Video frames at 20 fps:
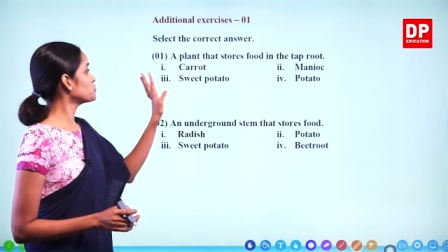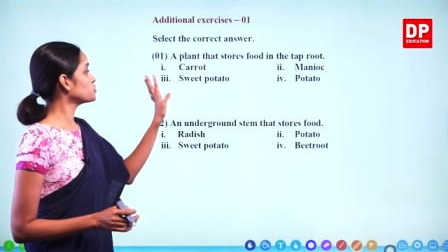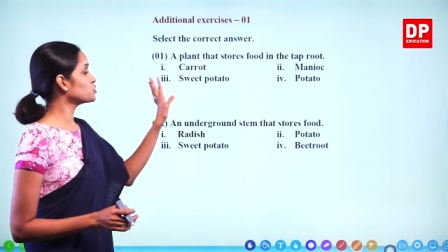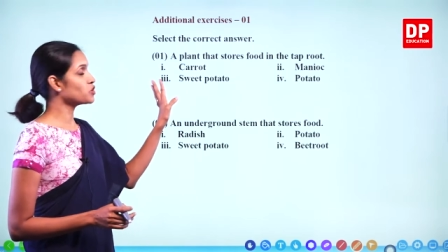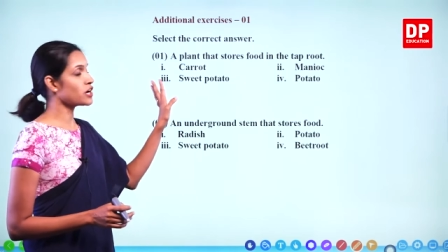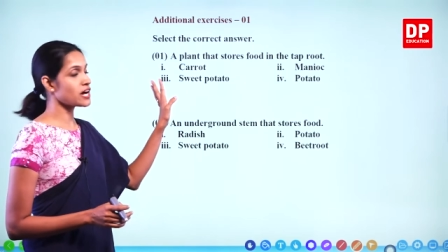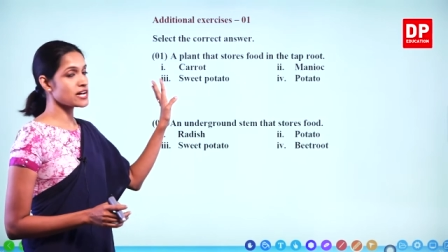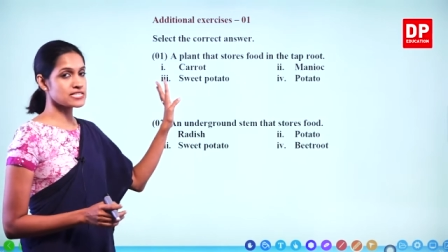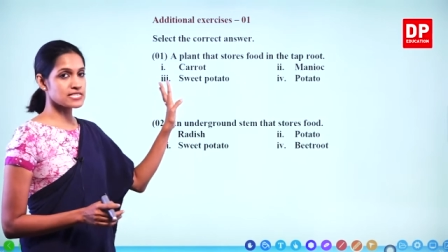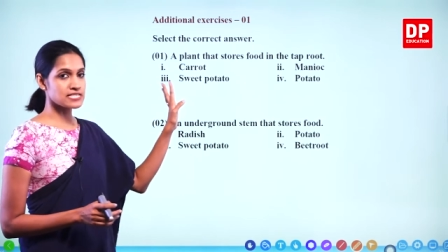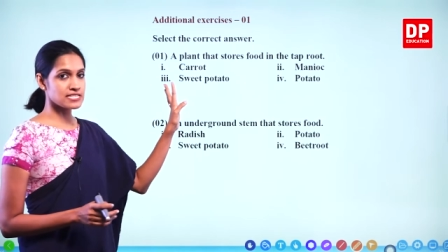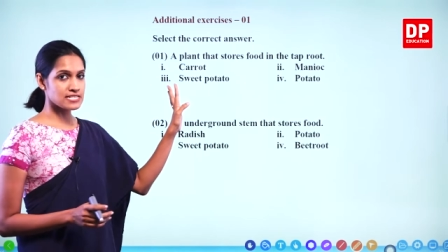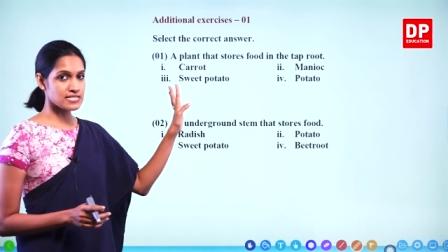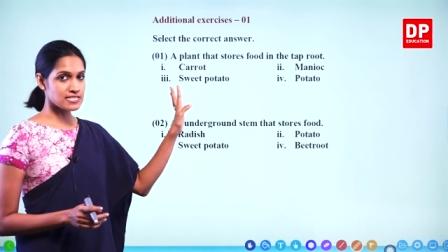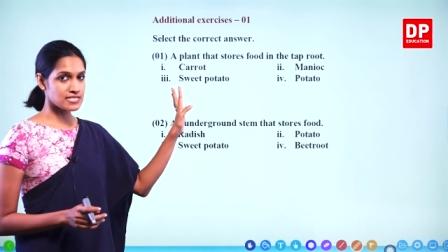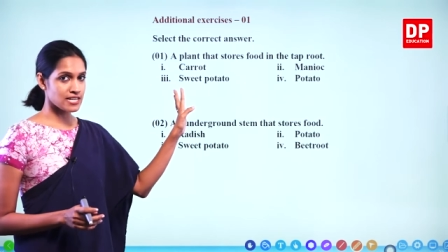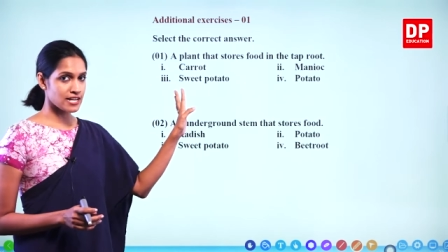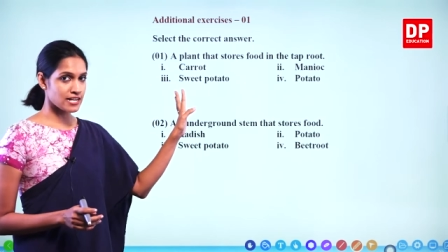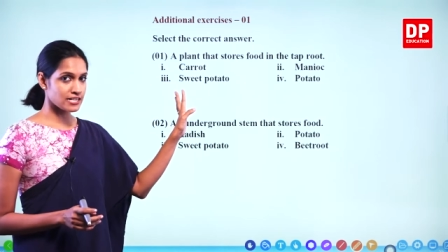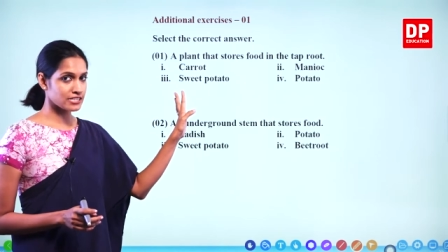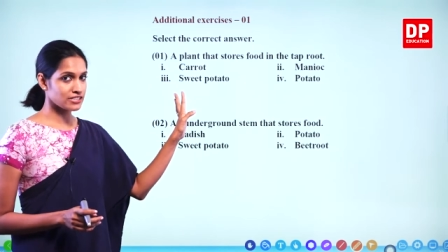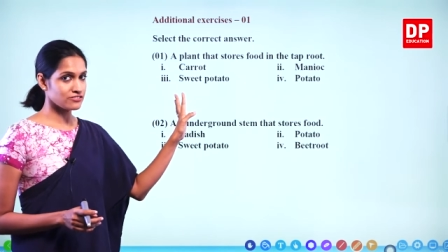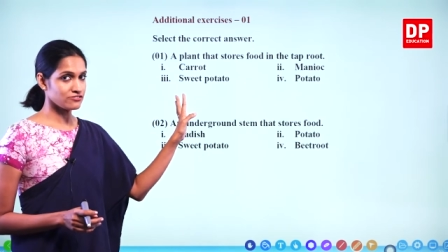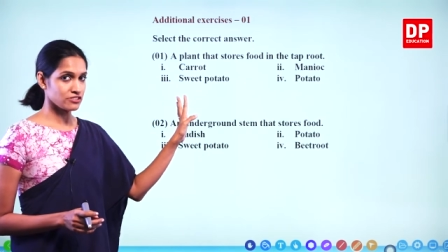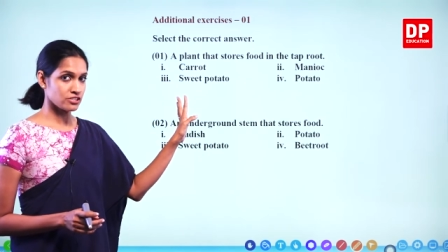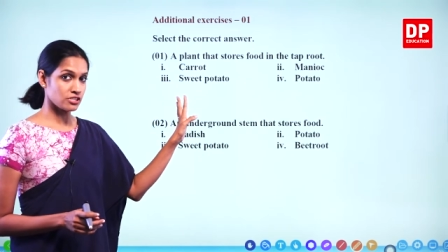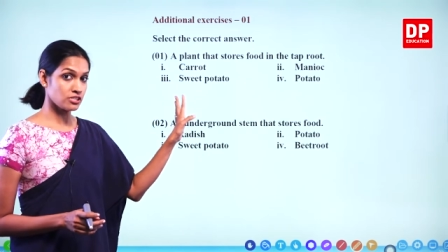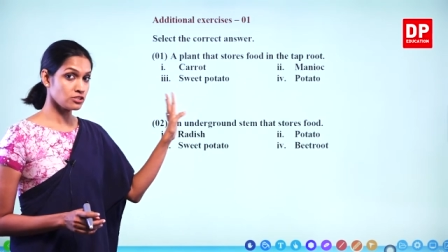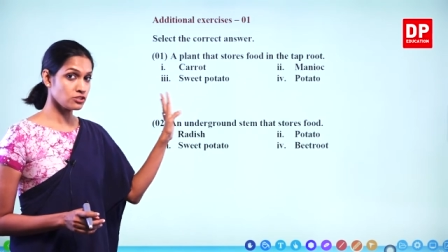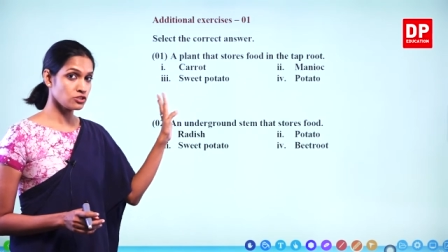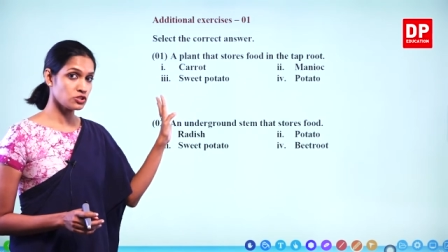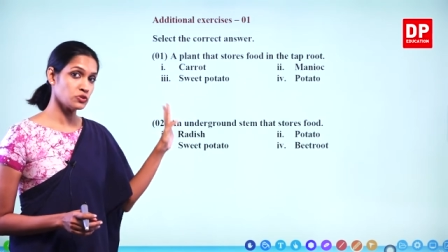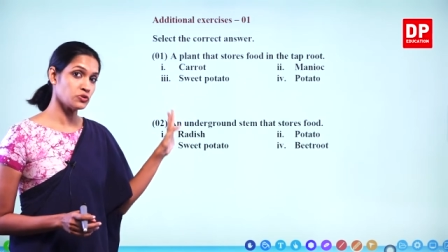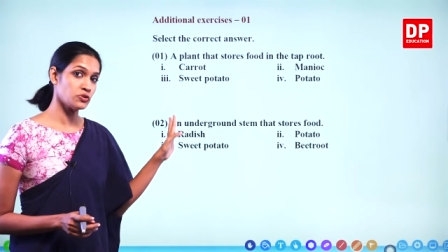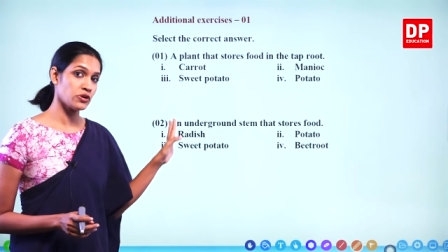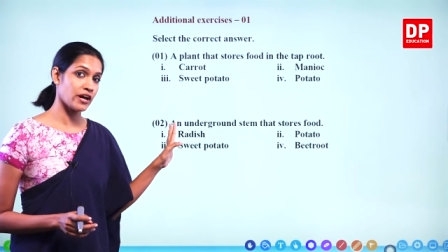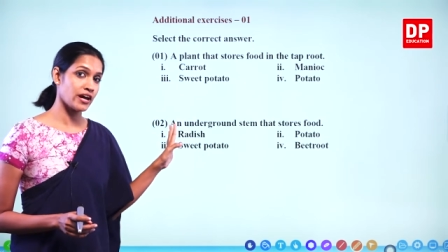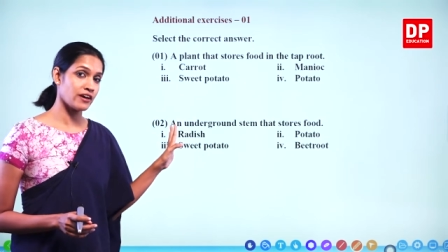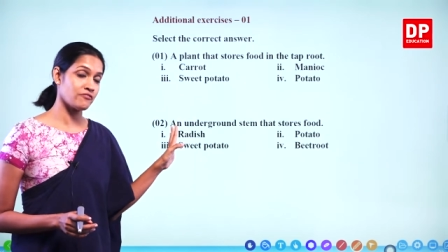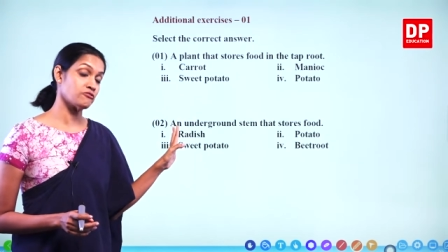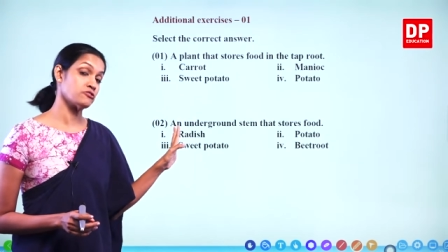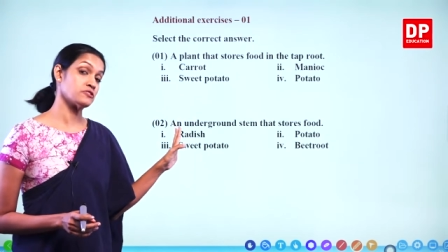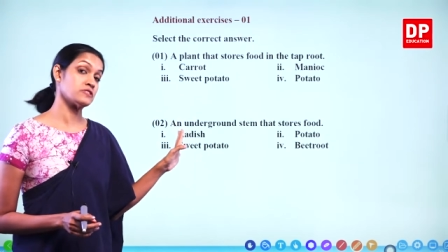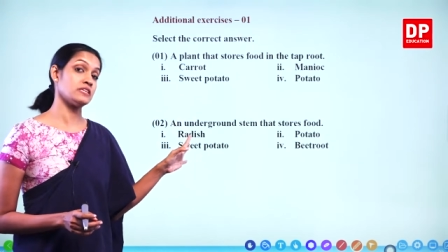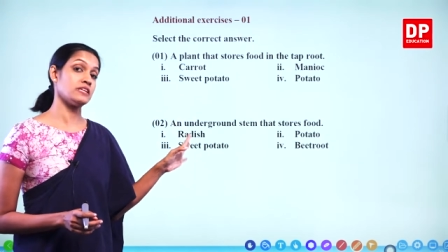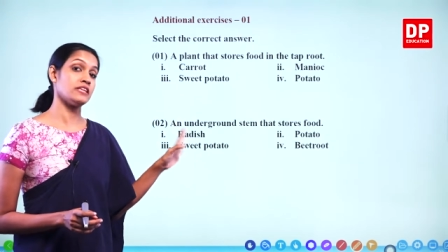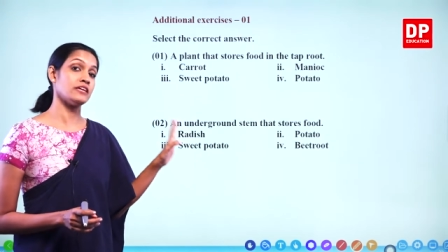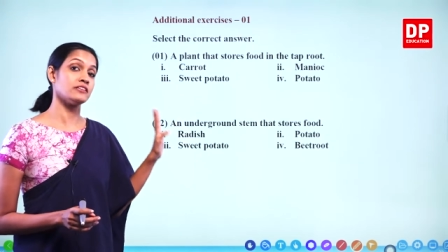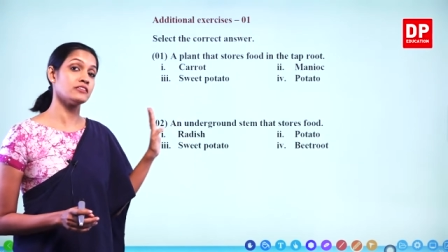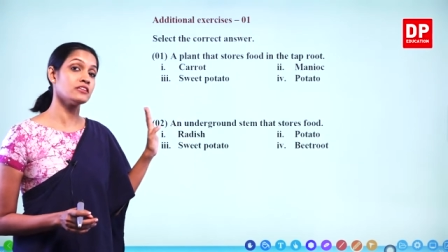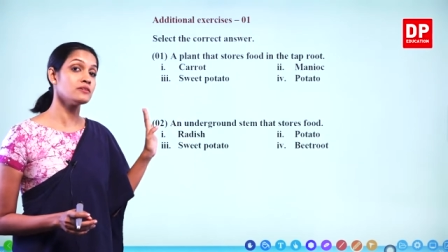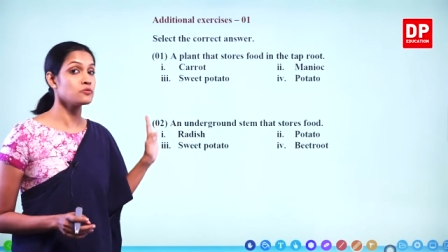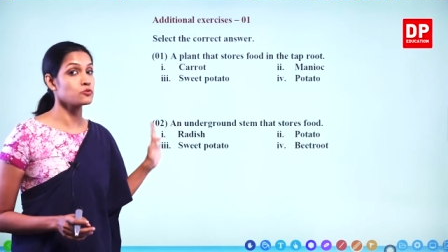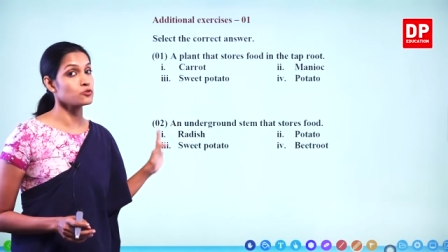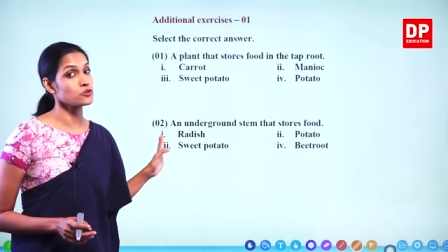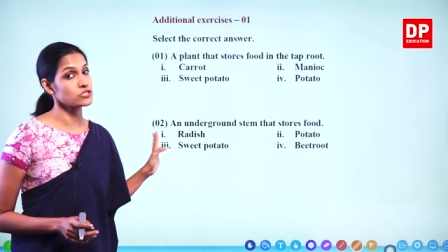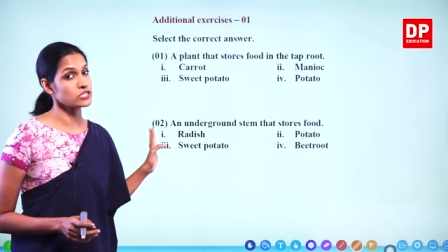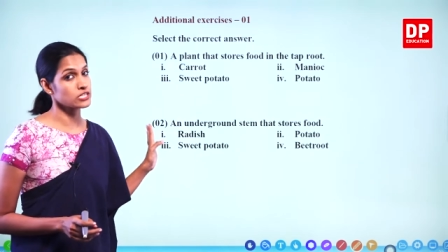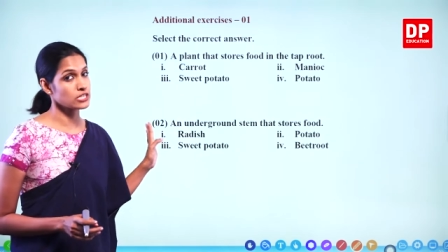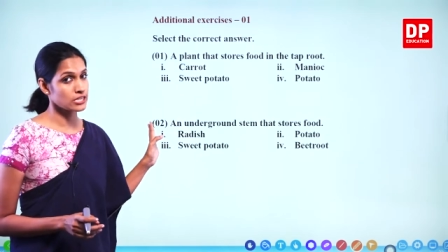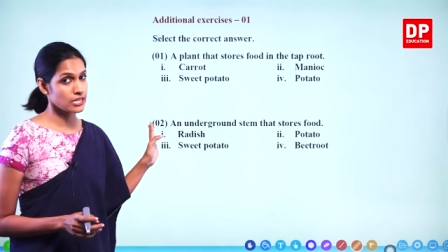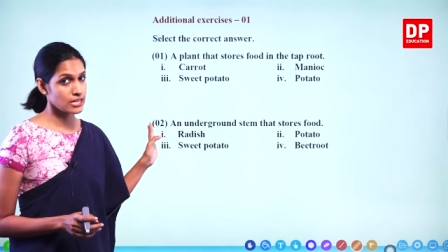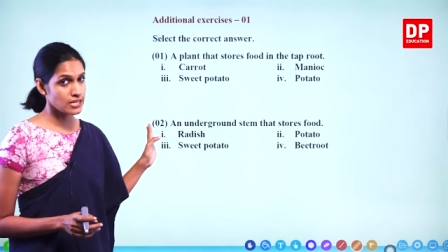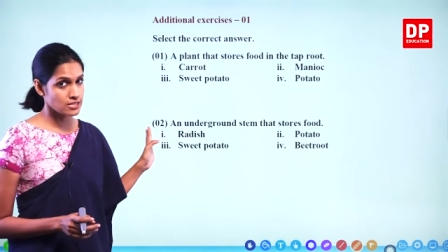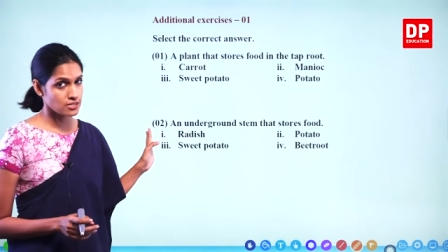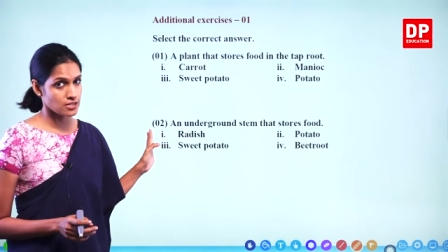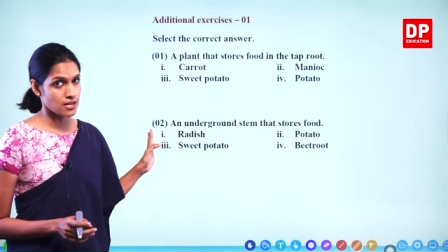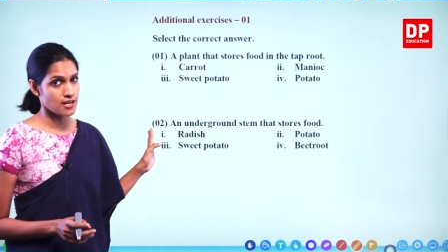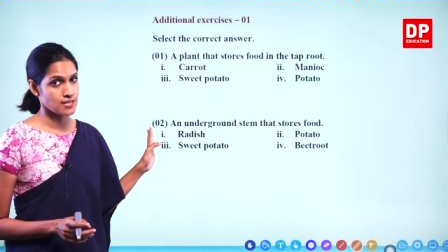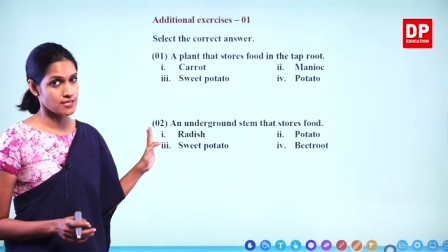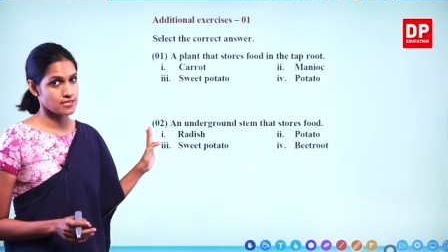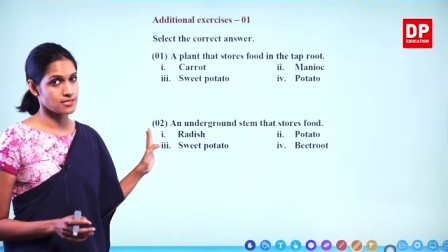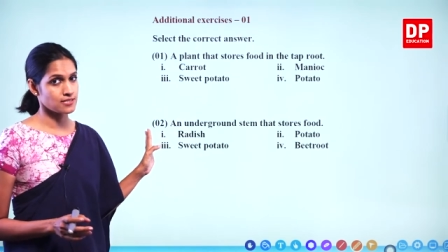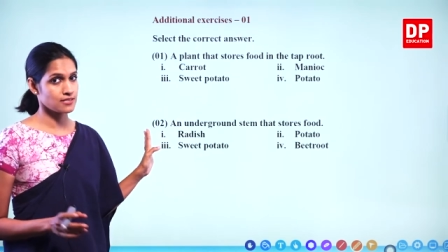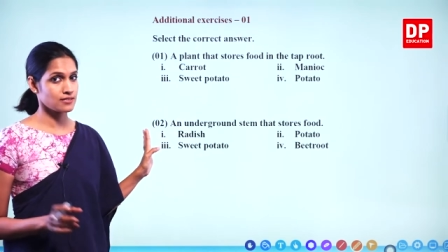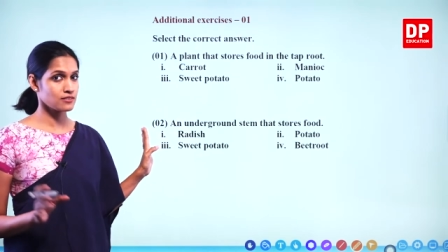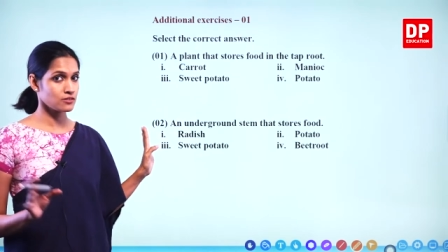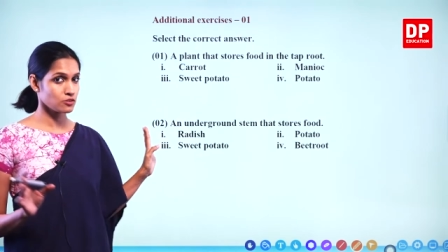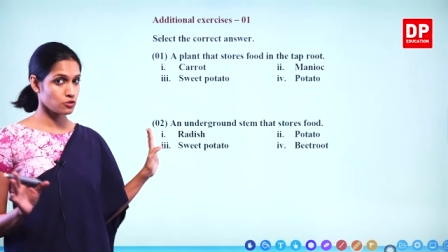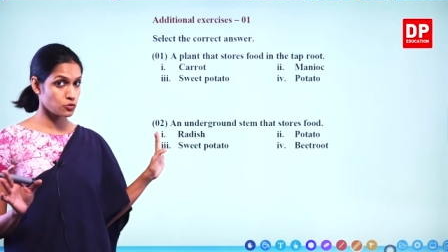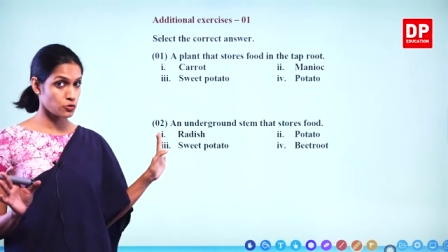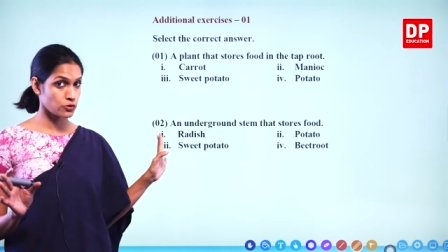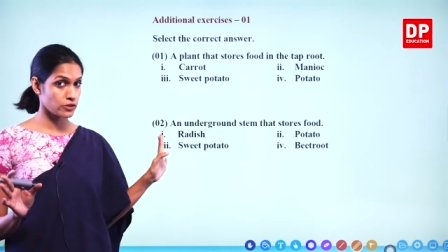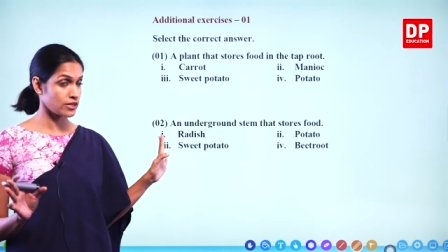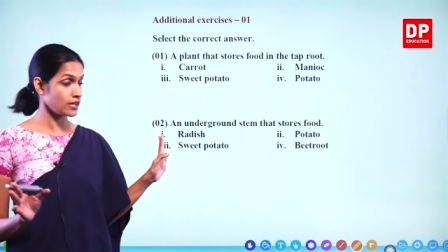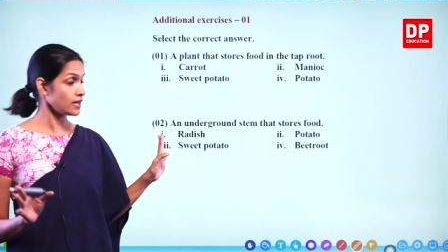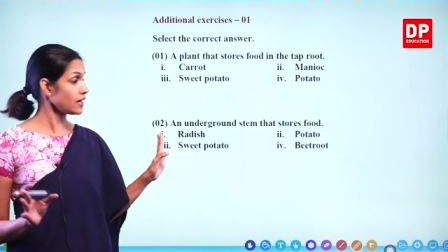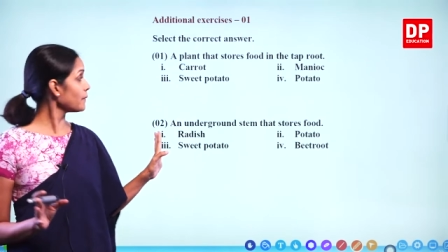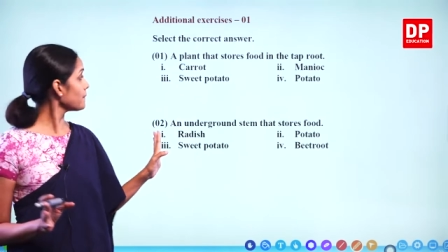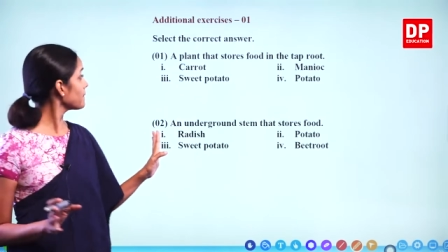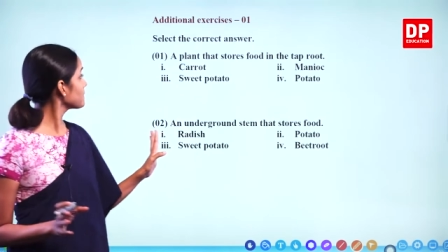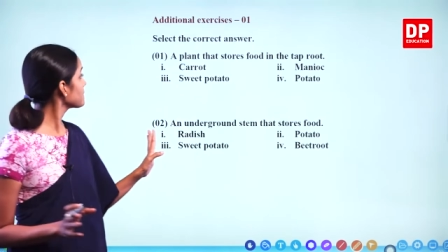four answers are given. You have to select the most correct answer. Okay.